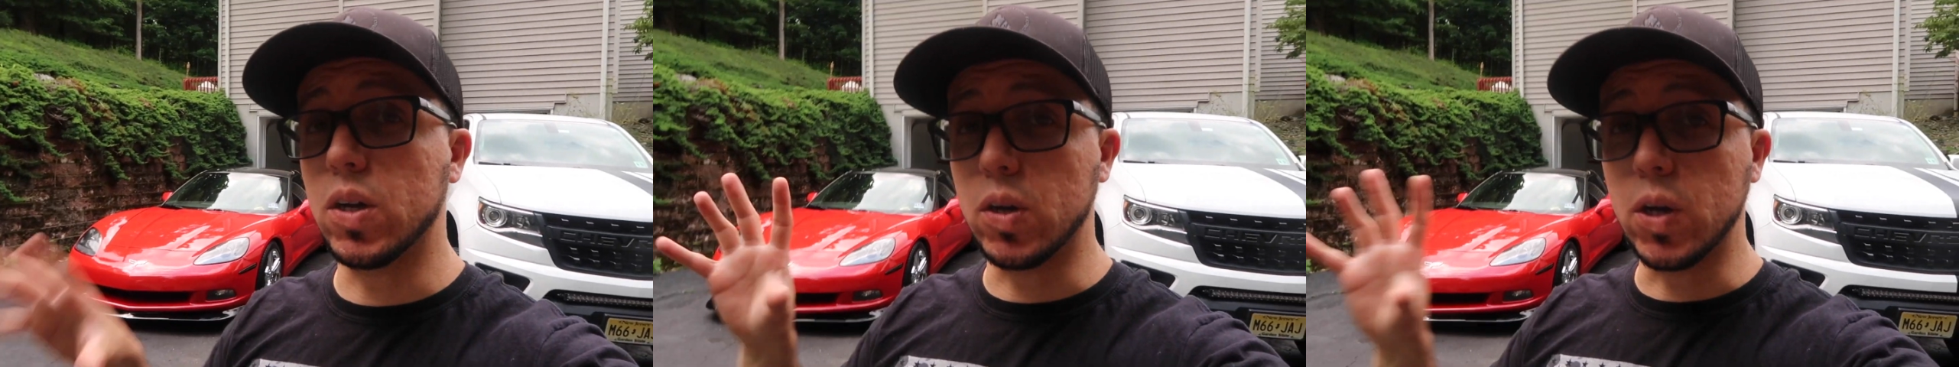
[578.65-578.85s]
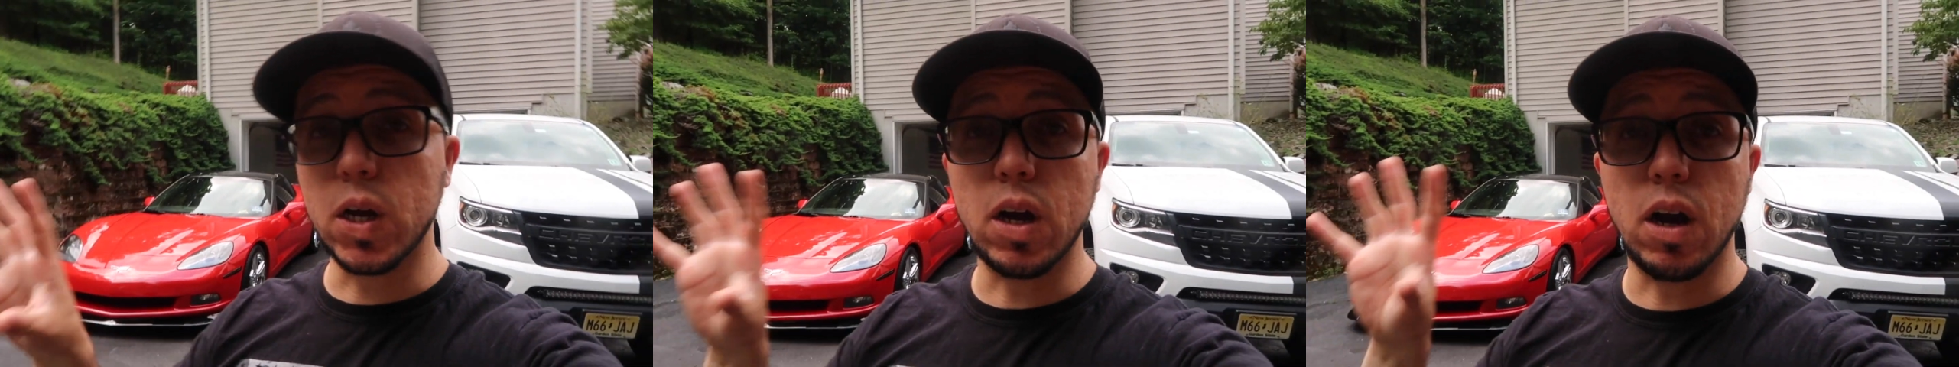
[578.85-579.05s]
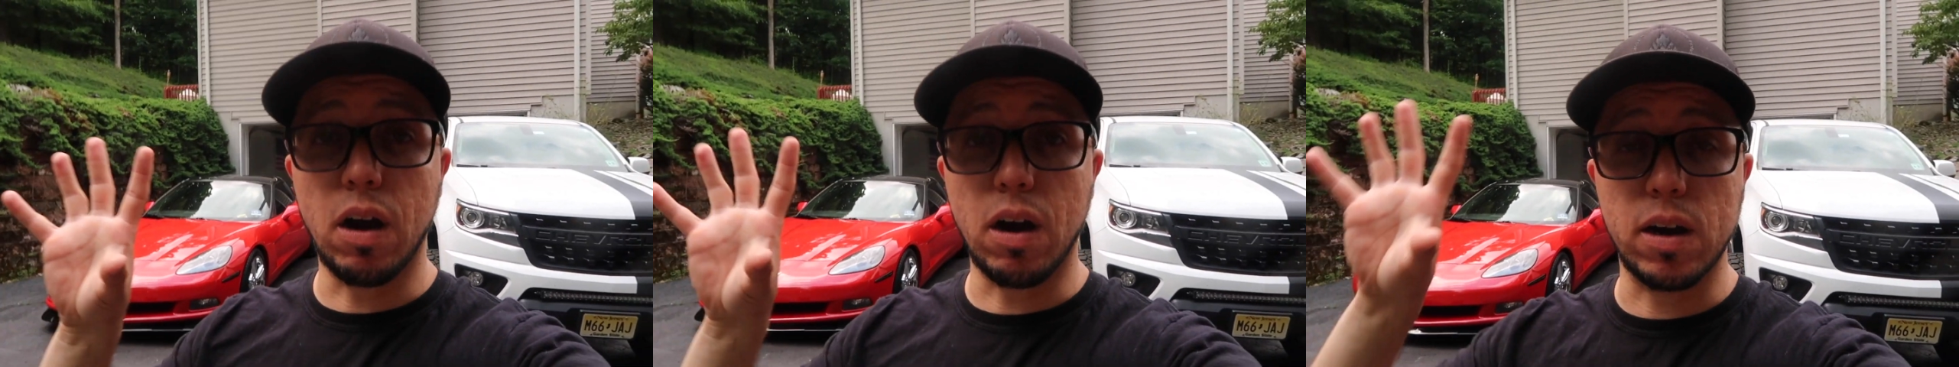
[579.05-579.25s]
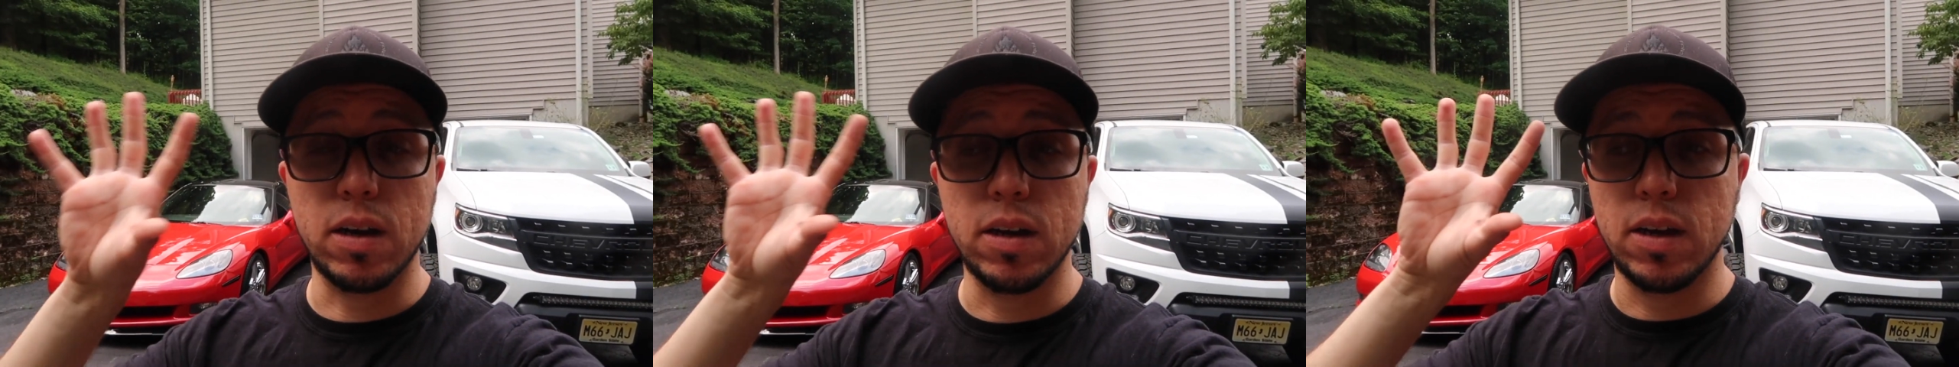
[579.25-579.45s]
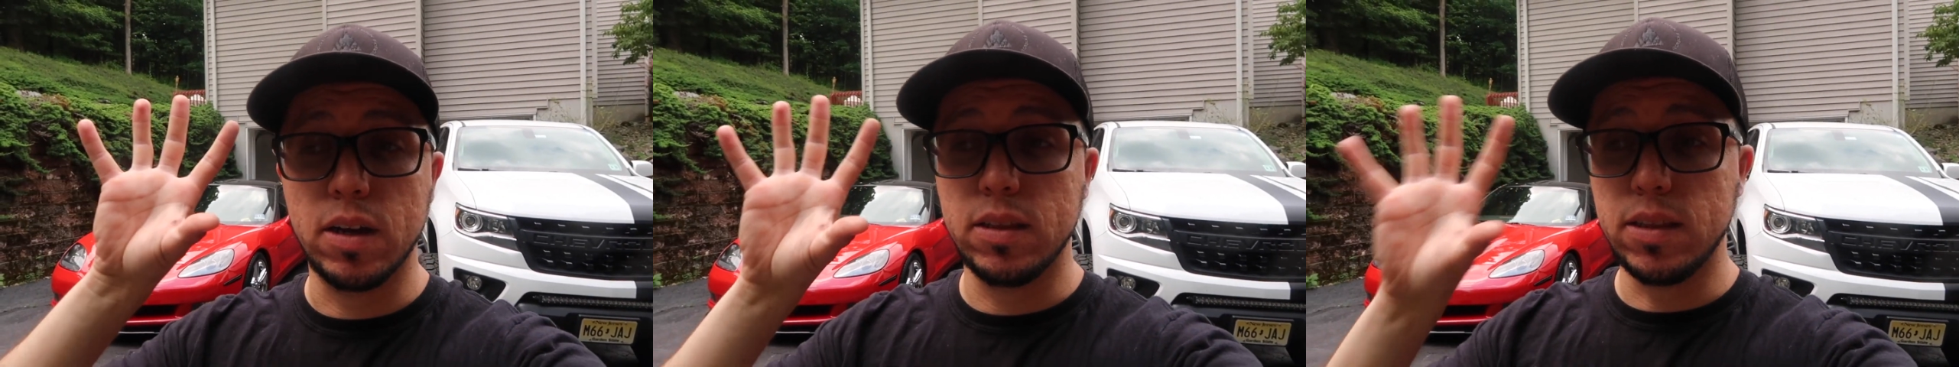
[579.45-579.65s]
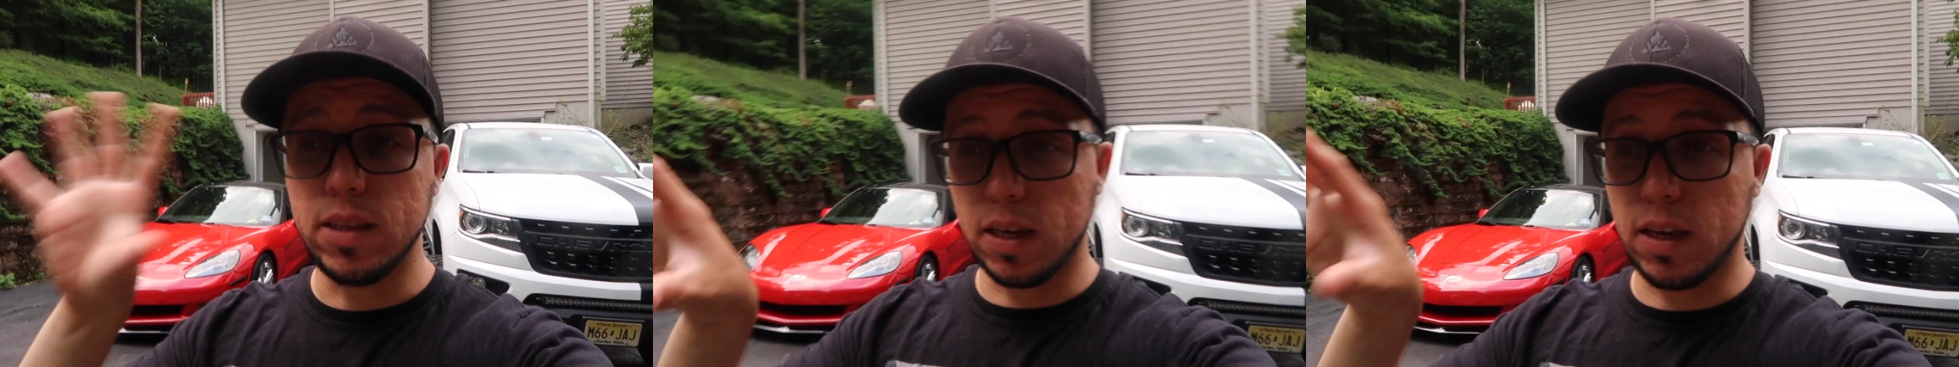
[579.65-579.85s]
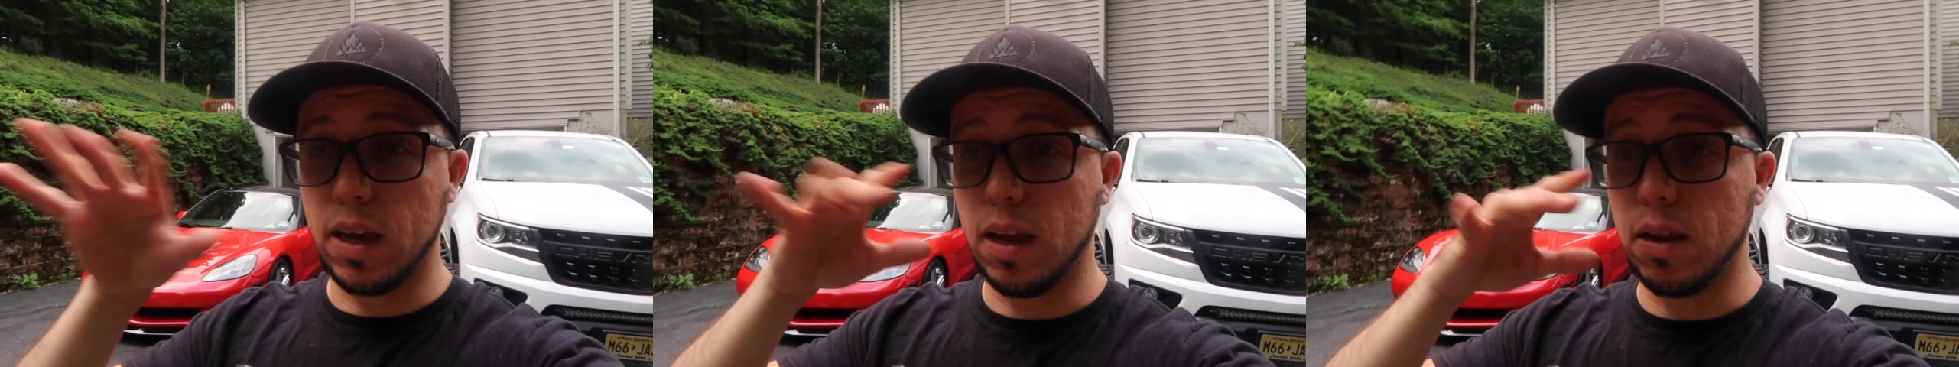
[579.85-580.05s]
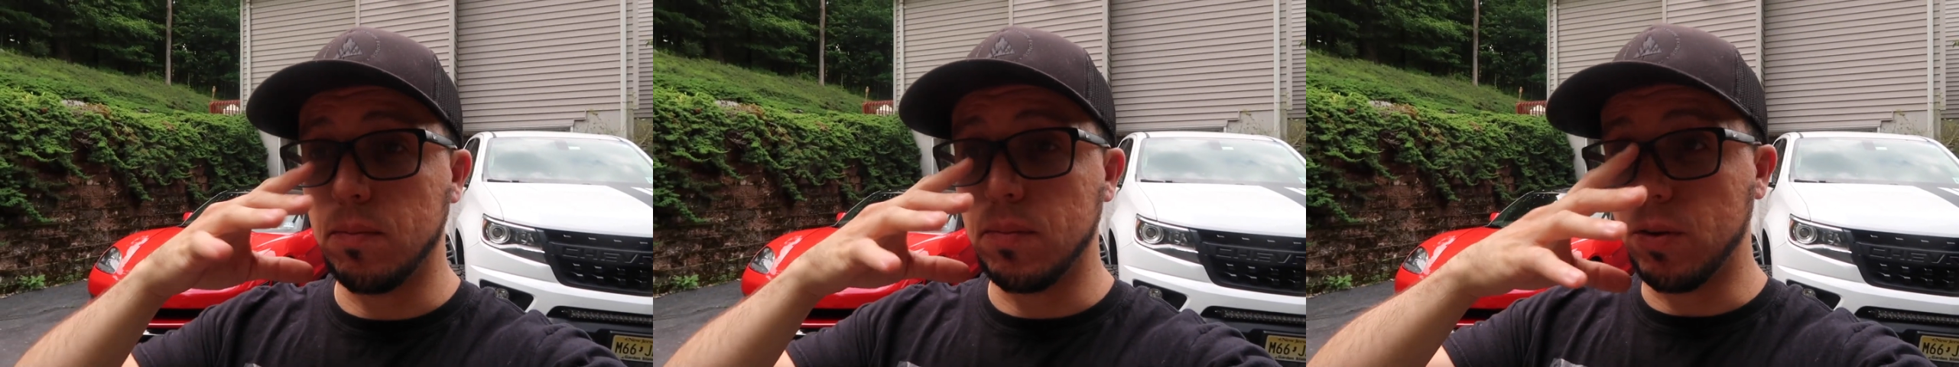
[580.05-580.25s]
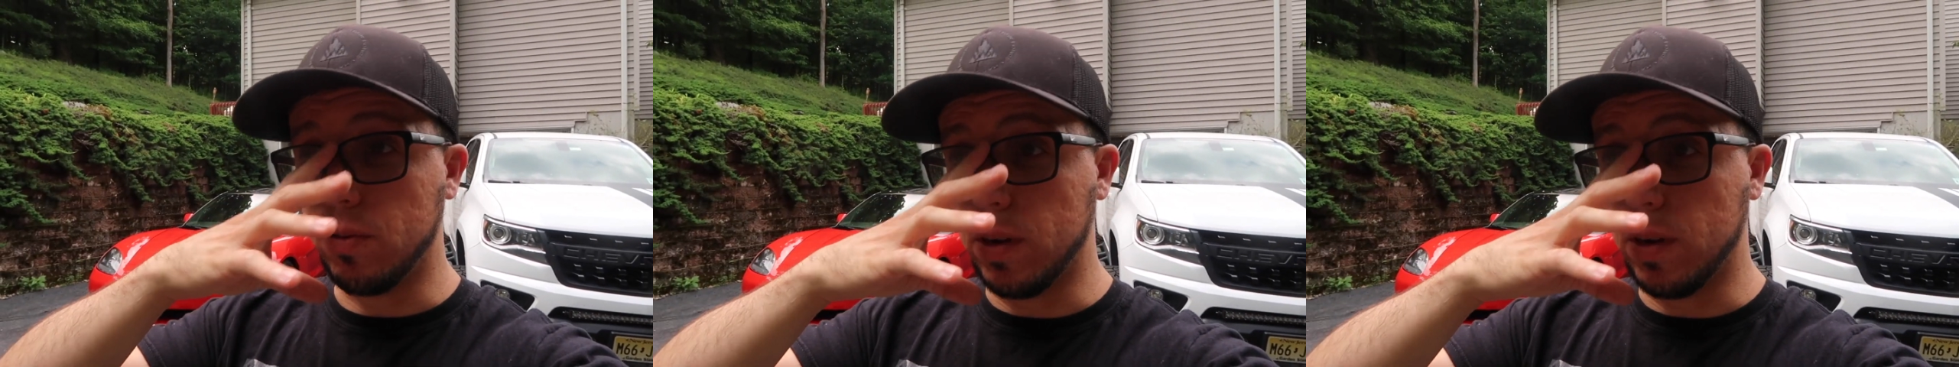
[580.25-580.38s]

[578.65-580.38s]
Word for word: a good car that can be